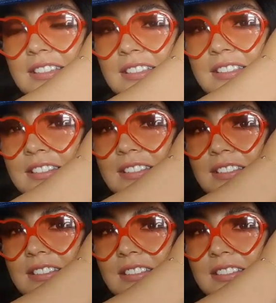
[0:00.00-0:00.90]

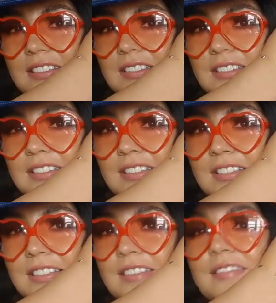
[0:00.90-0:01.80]

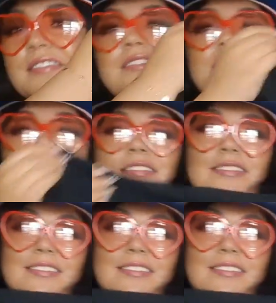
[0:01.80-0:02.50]
(not speaking)